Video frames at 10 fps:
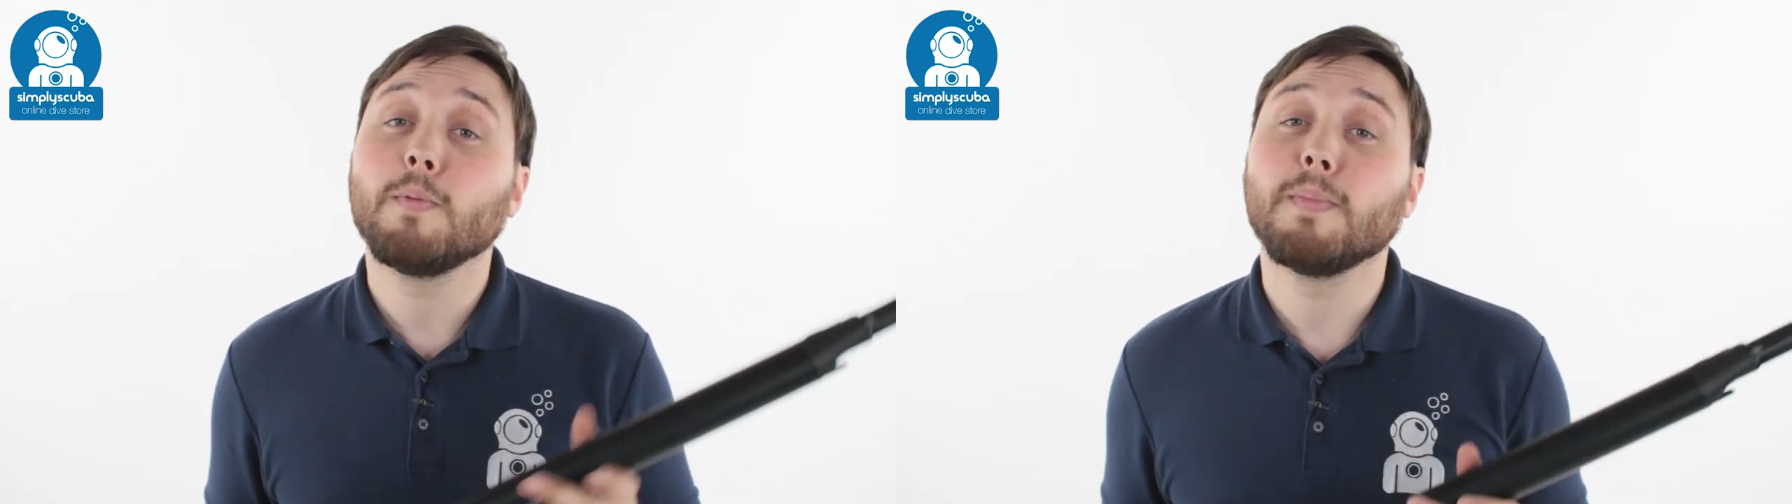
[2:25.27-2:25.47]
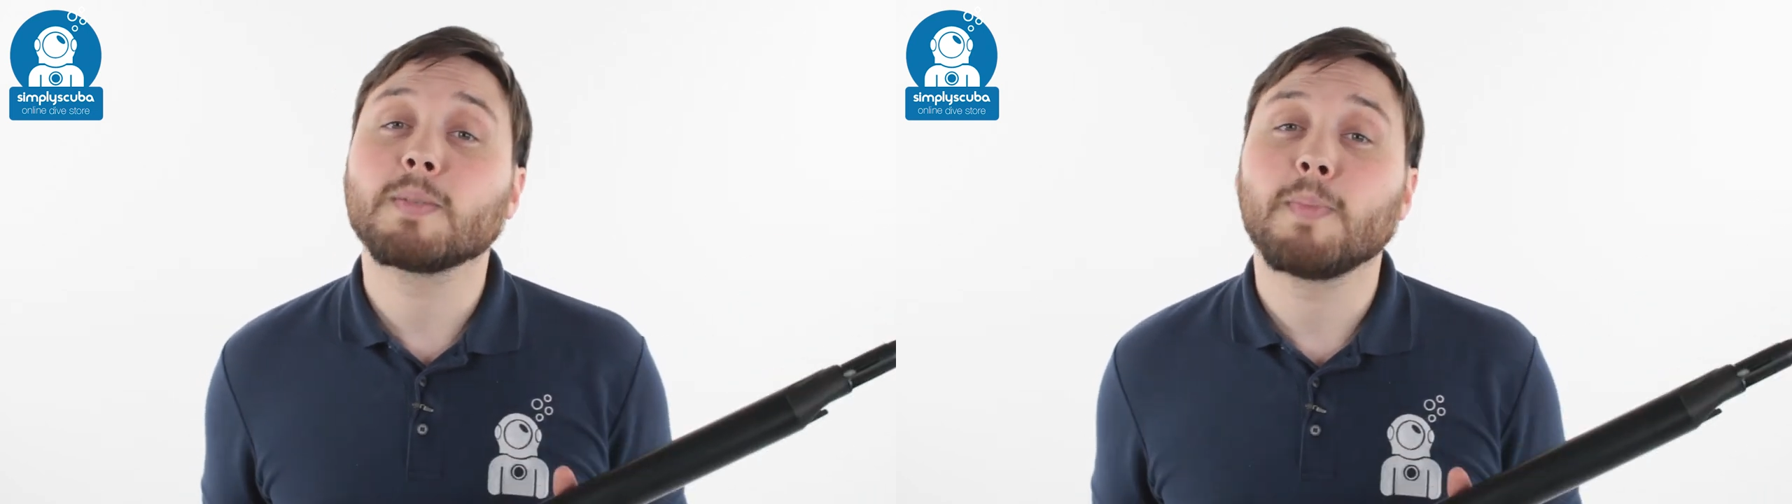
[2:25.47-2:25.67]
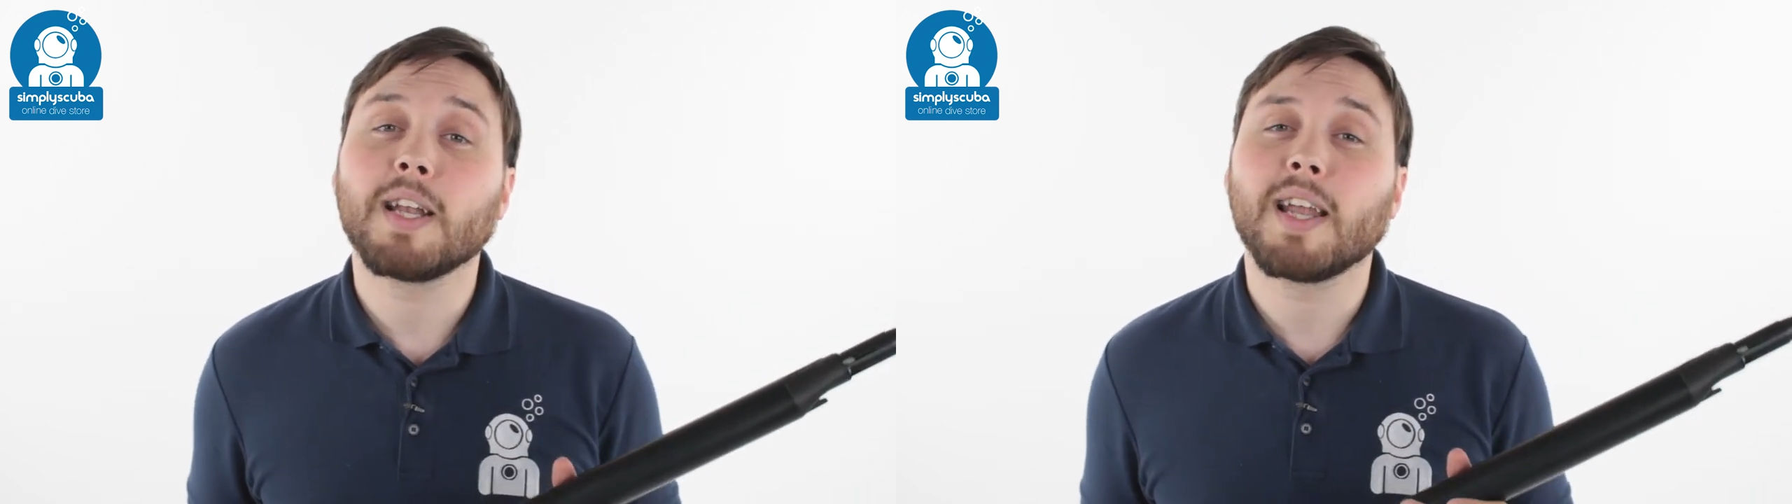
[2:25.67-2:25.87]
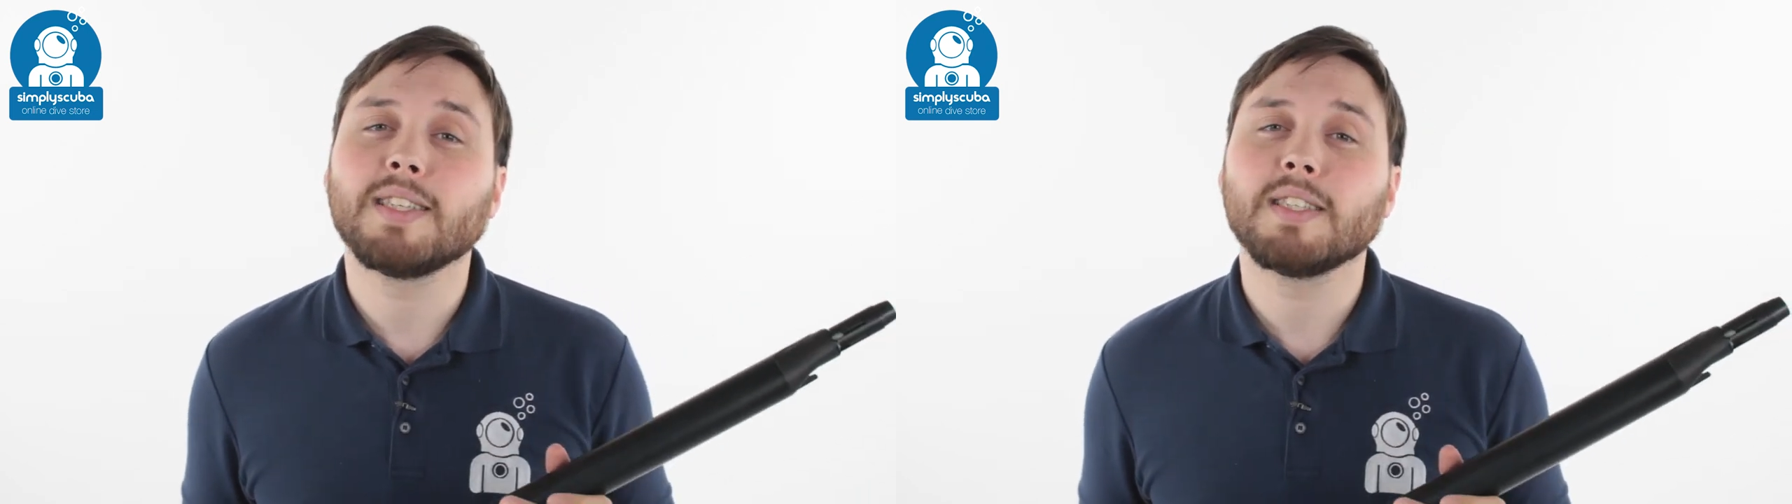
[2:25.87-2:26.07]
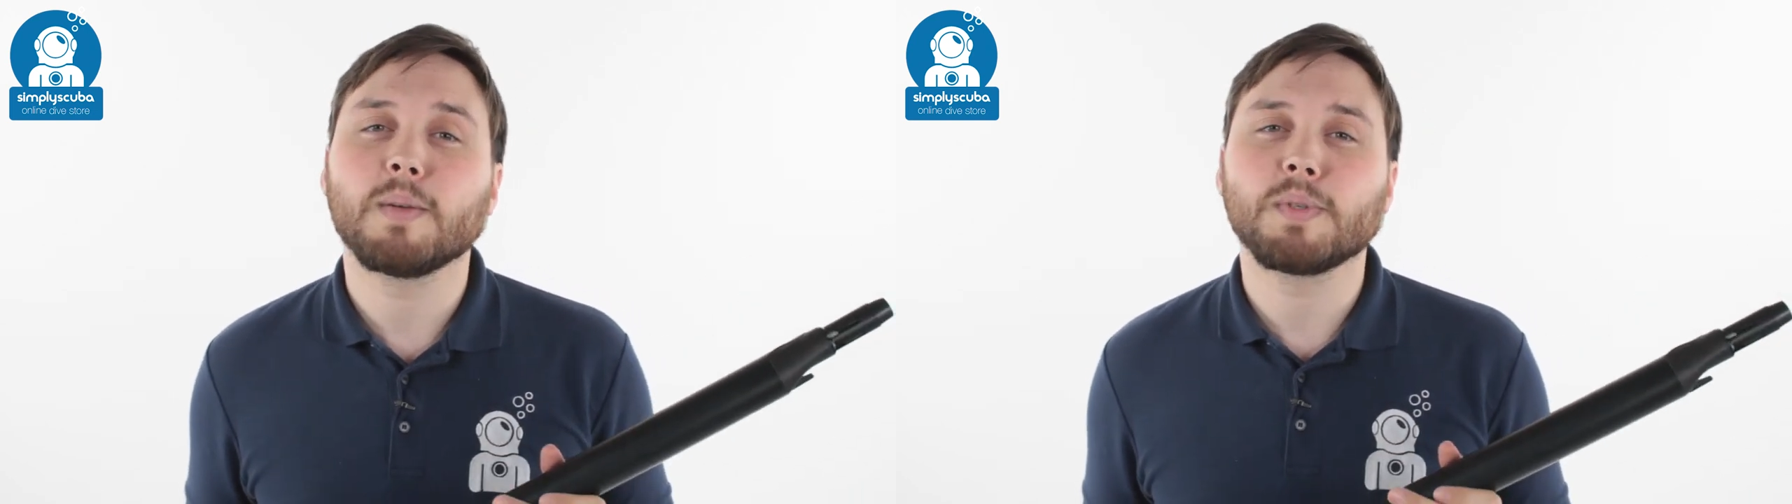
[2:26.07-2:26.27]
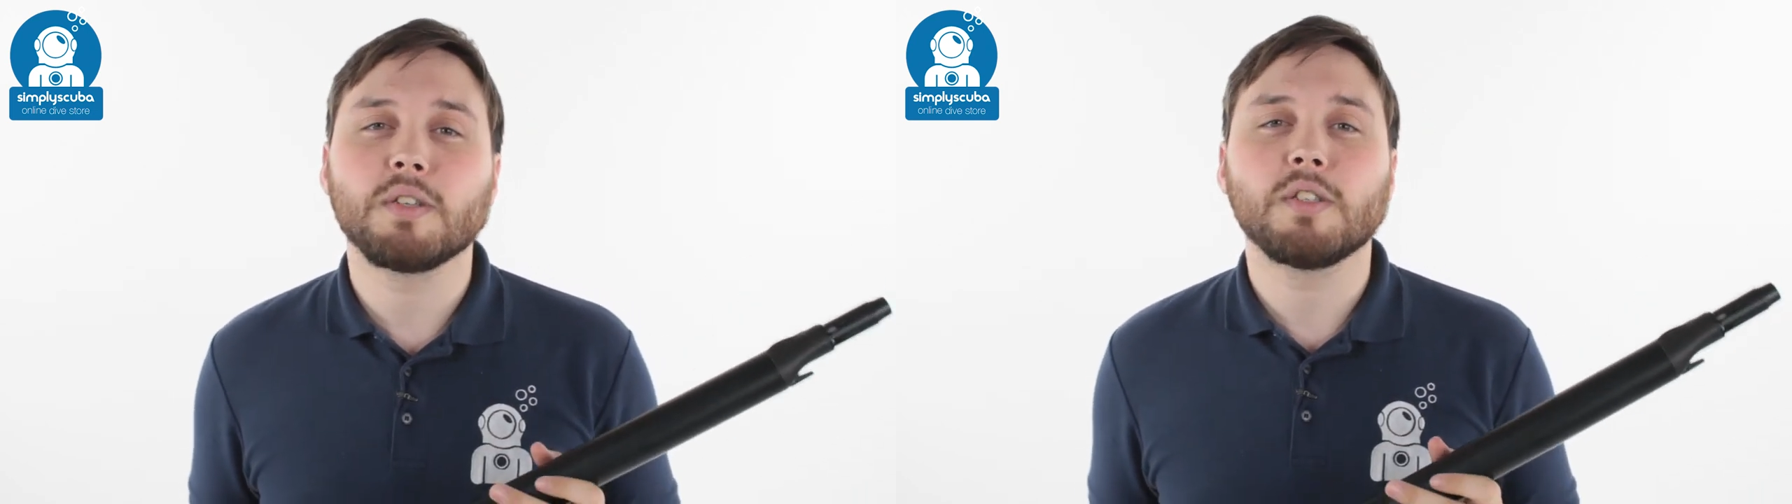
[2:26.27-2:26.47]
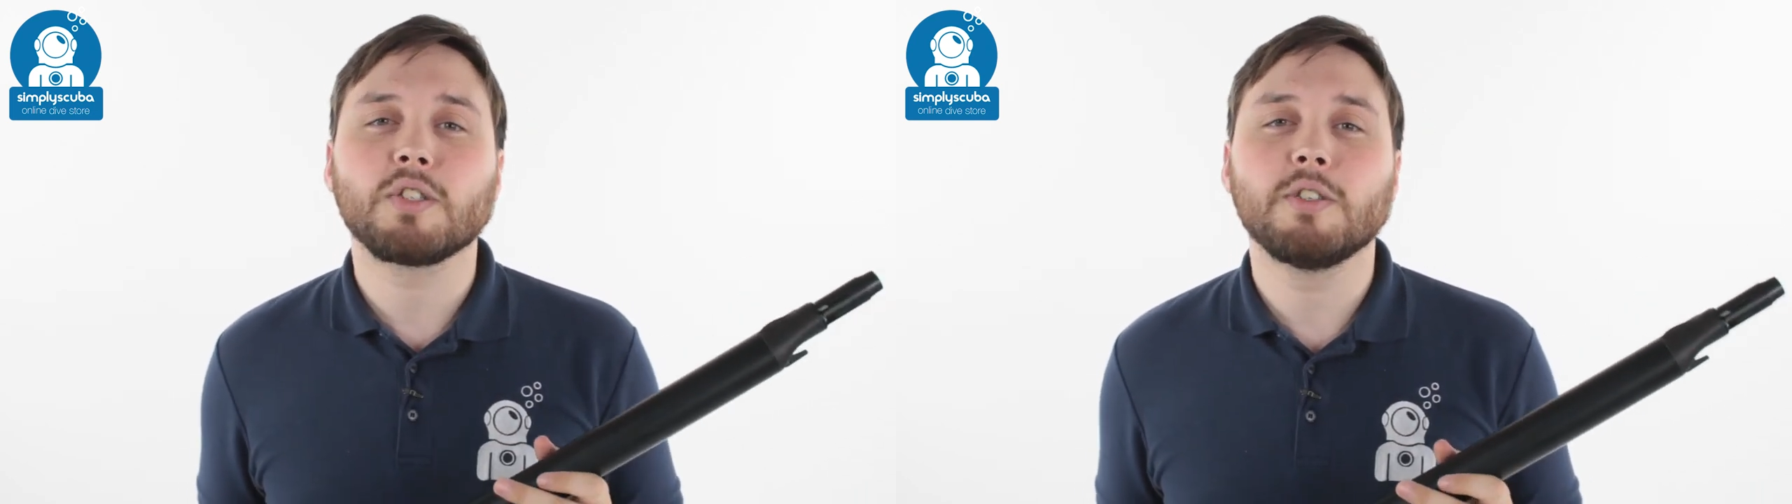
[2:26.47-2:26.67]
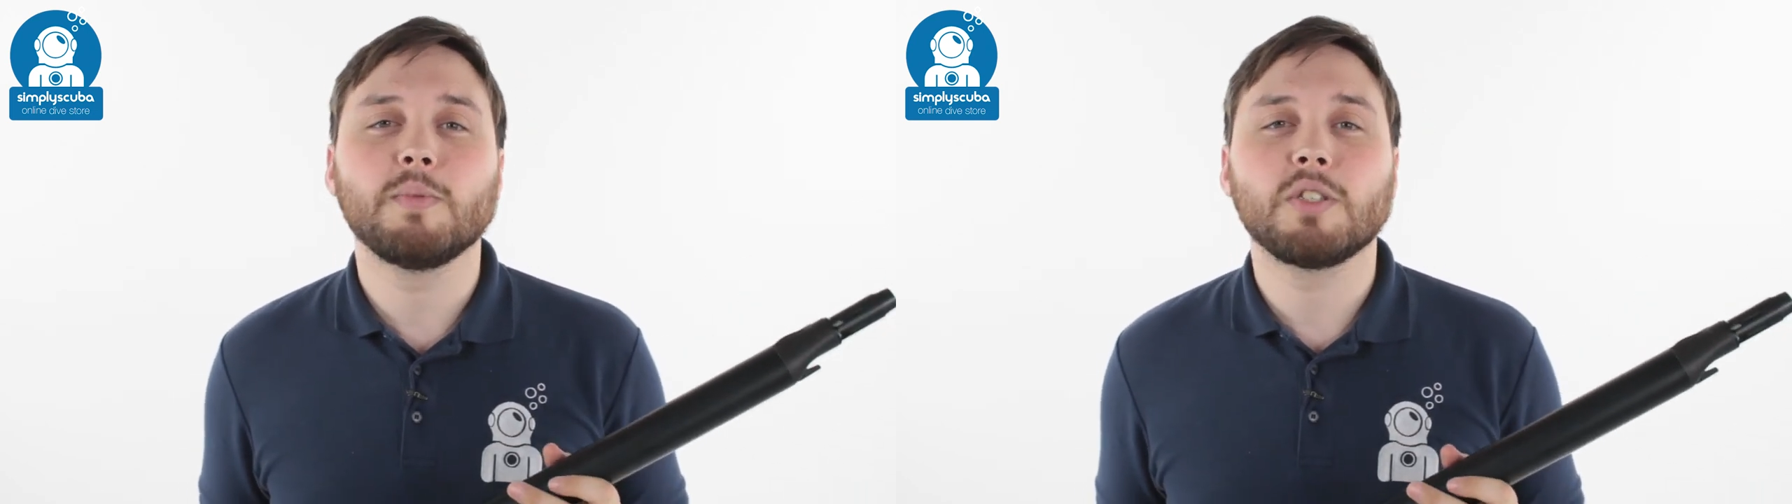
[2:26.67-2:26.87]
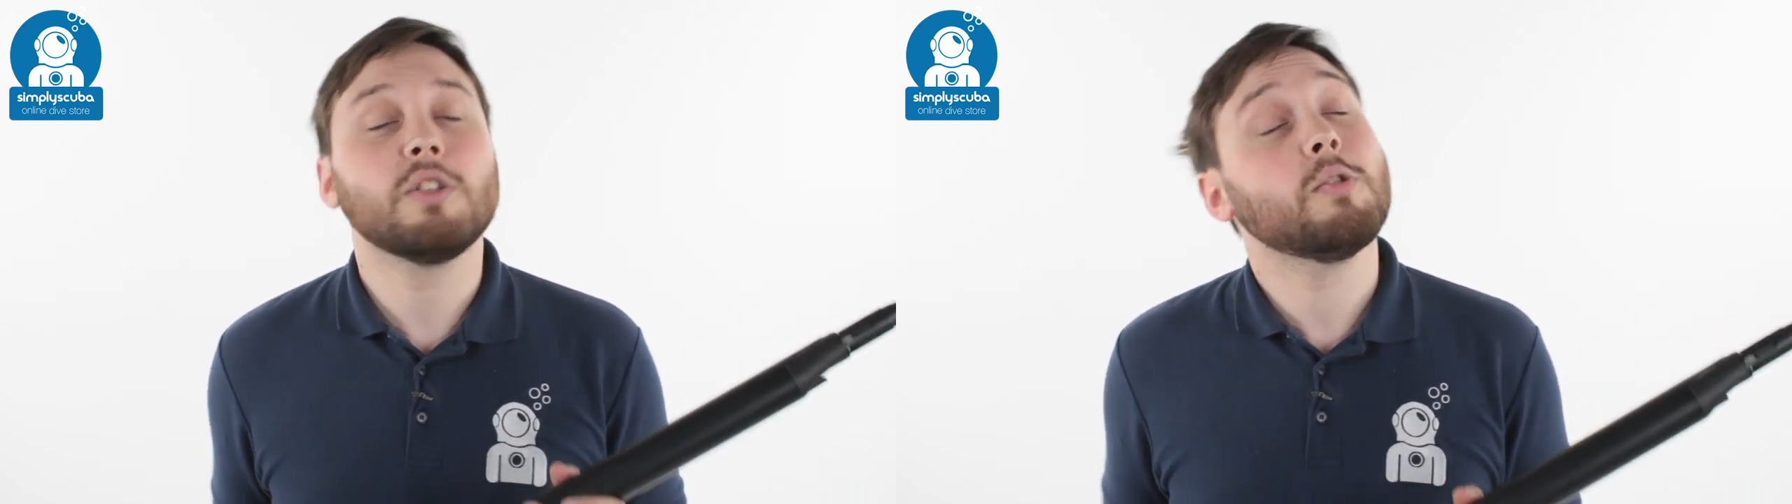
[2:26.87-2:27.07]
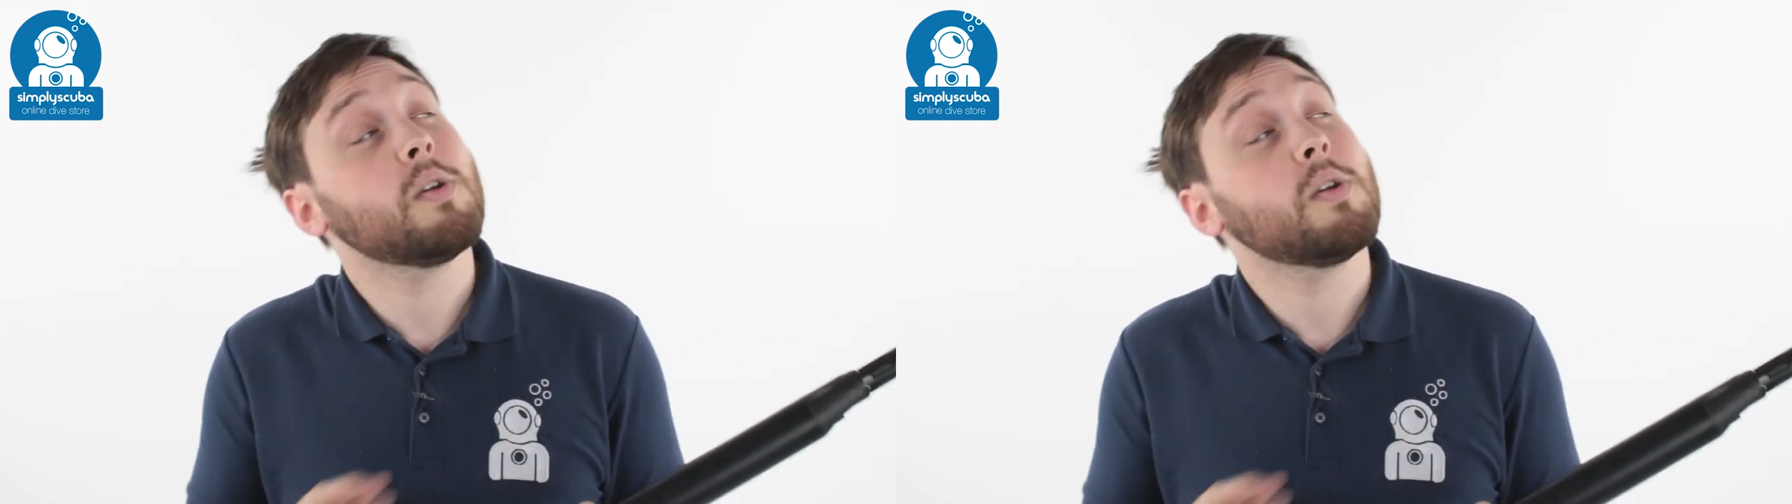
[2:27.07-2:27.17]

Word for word: missed my latest episode of Scuba Tube,